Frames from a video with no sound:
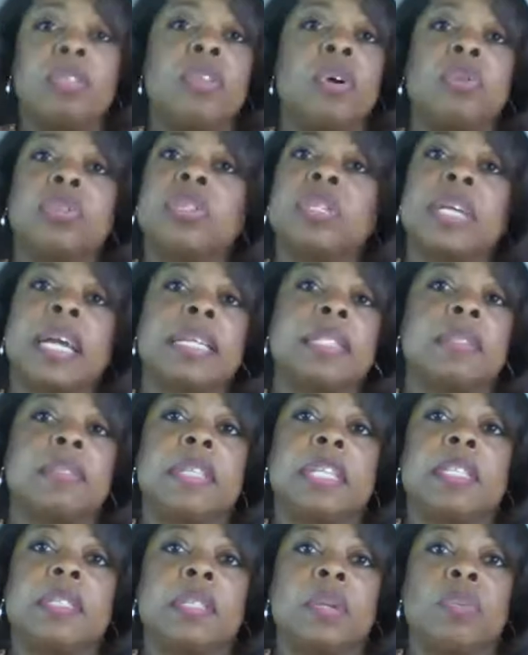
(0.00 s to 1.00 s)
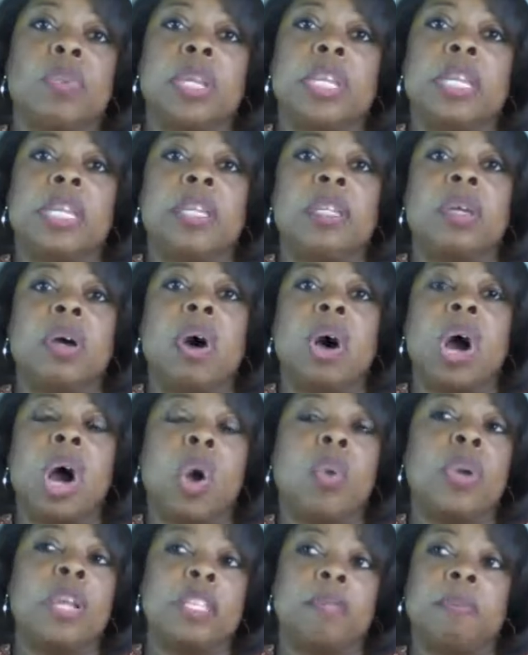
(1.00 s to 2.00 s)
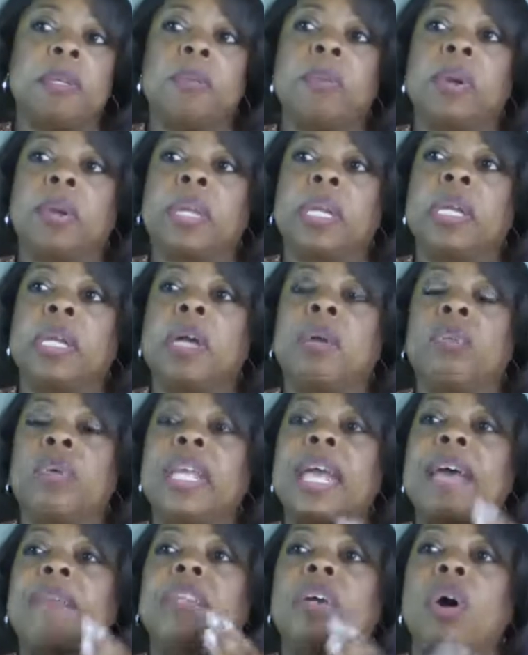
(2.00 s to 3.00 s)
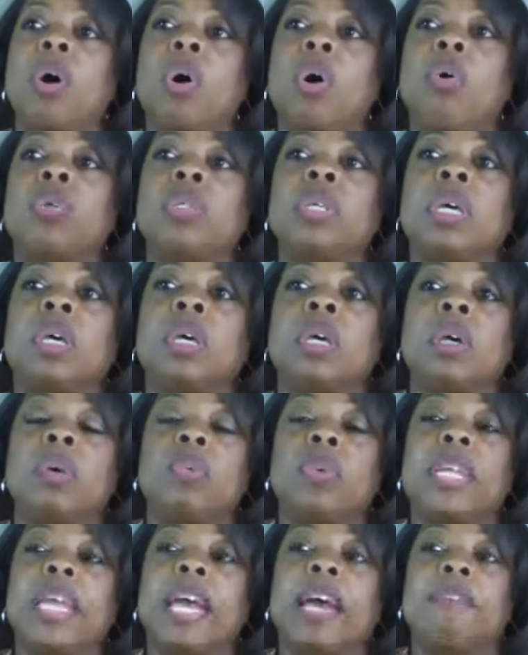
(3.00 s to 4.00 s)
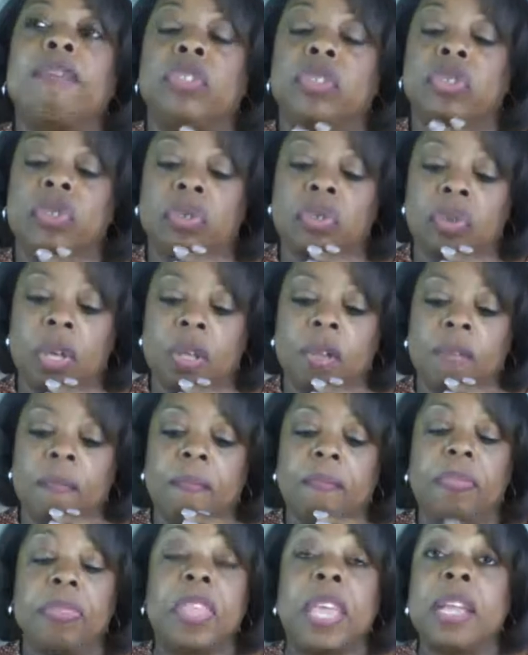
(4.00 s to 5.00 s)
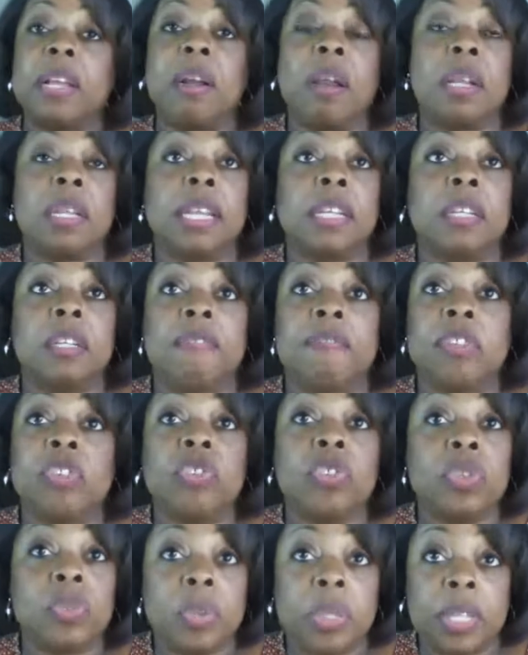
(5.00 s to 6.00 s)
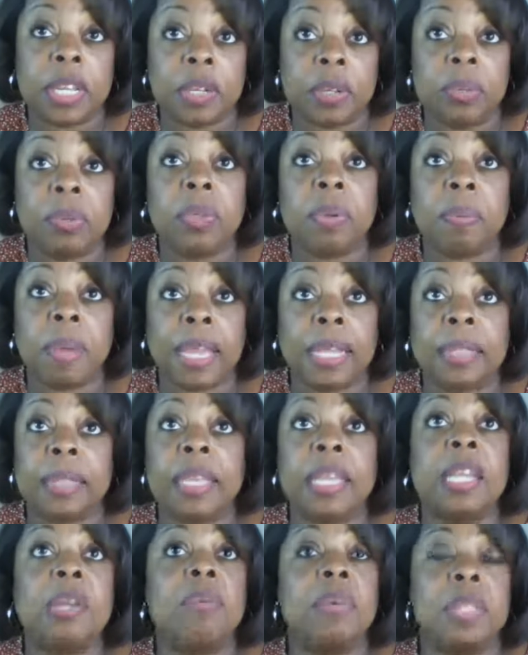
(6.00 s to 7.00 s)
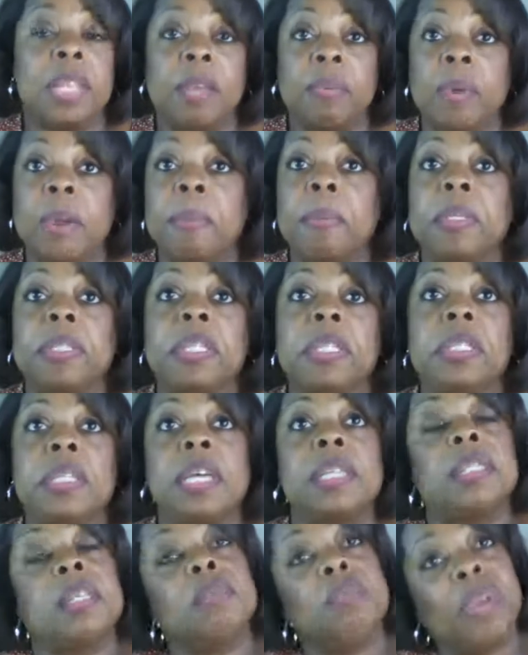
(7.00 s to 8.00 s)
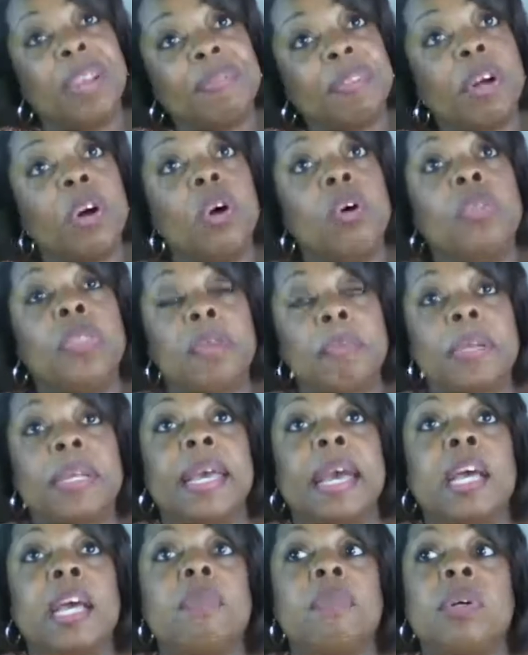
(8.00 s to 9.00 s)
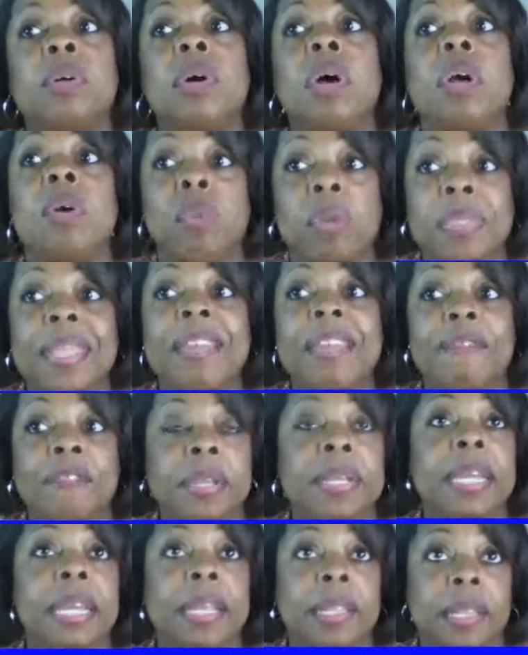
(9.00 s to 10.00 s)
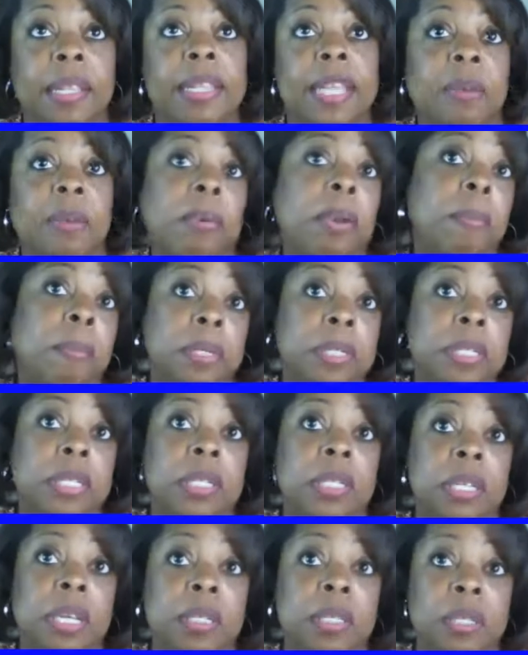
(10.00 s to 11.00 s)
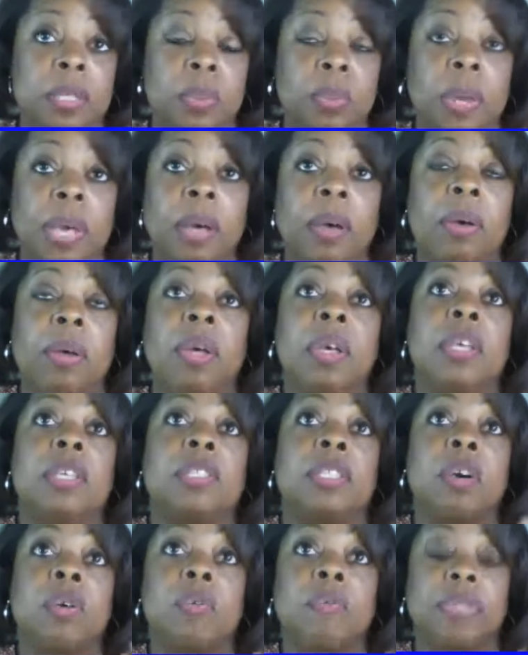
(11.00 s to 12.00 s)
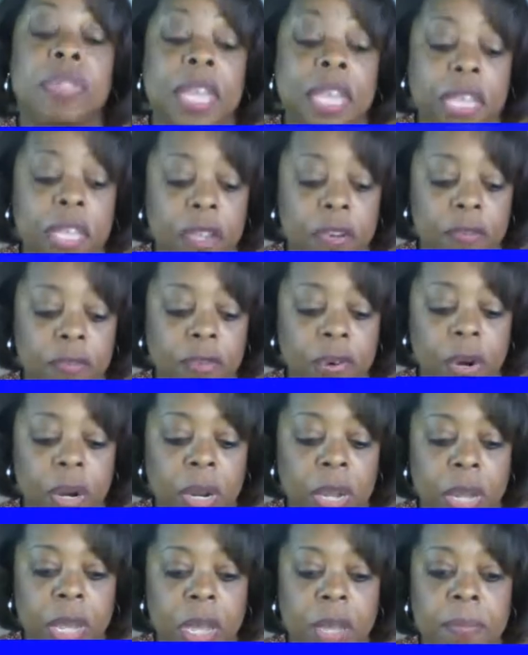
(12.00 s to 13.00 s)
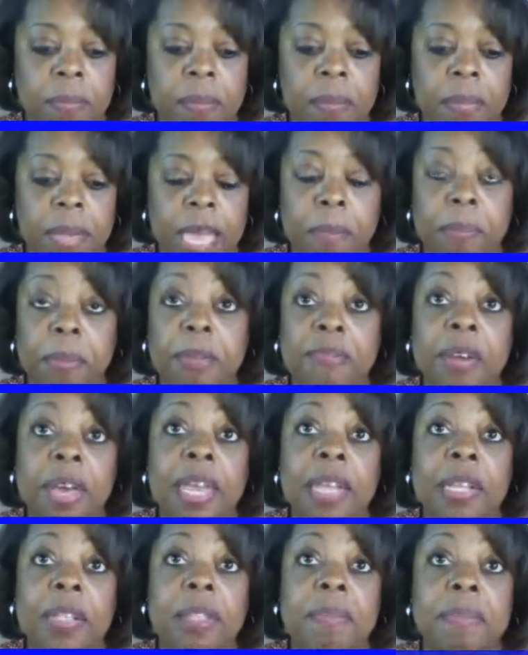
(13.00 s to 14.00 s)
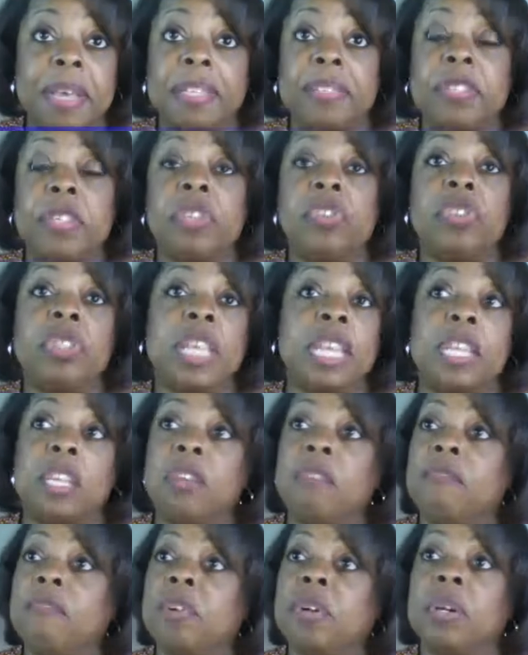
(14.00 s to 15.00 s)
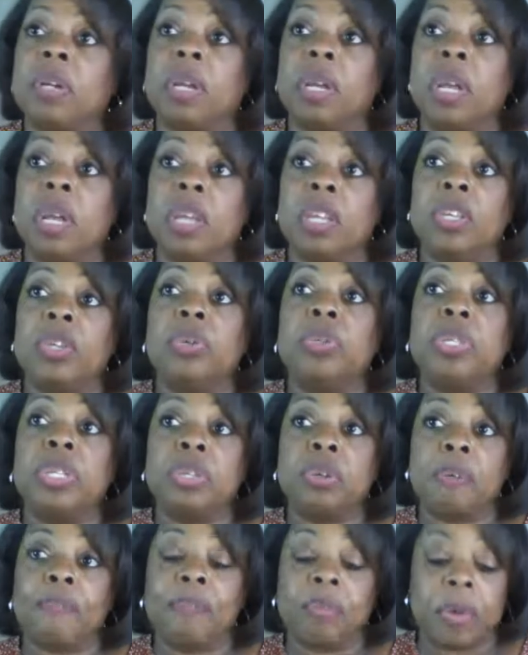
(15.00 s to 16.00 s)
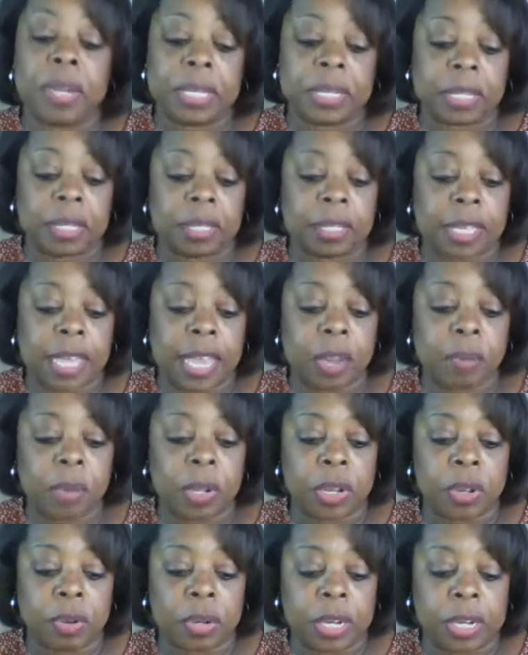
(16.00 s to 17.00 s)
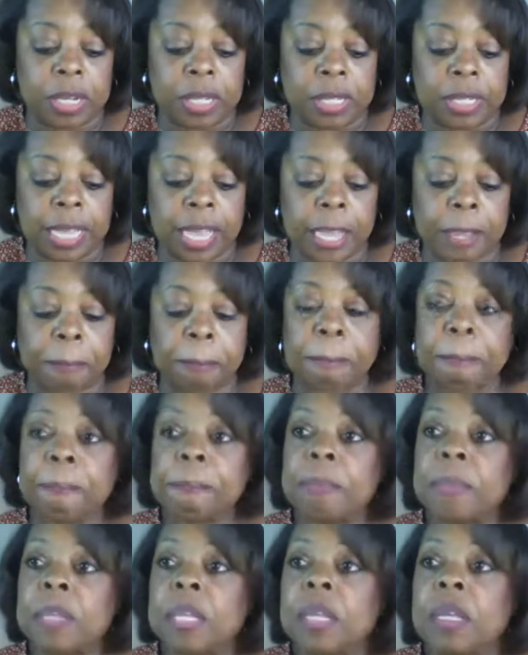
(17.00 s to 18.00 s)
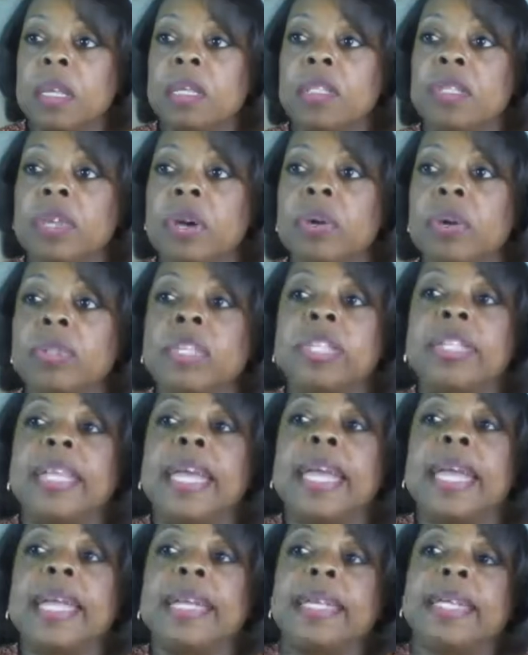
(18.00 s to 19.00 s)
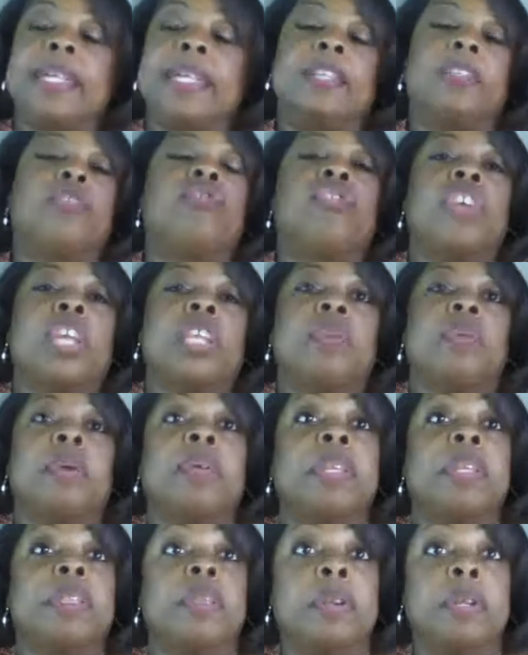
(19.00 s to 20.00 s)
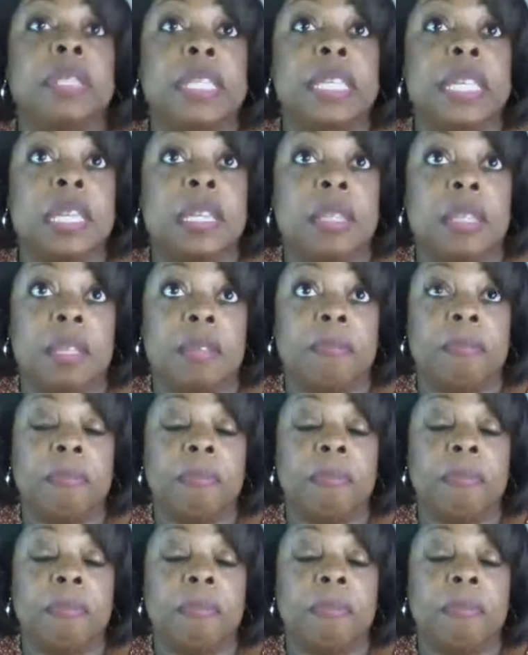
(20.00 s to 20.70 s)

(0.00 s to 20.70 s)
Those are kinds of things that we need to always be working on. We have to thank our elected officials they do the right thing, when they represent us, and we have to hold them accountable when they forget that they represent us as well. So thank you for amplifying the message. Thank you for using your voice and saying what you need to say. So today is January 13th.